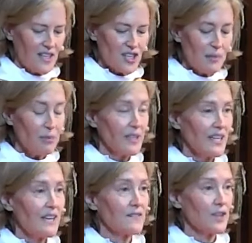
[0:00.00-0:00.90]
she
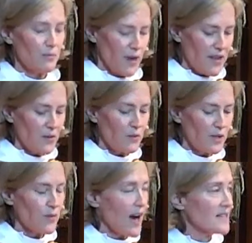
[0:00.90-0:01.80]
believed her brother
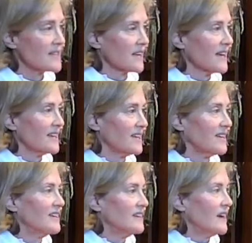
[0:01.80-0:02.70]
would rise again
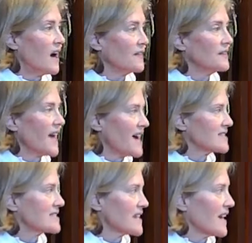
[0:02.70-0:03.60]
on the
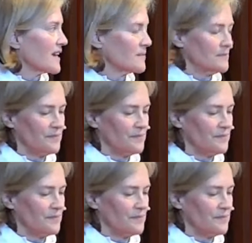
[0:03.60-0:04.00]
last day.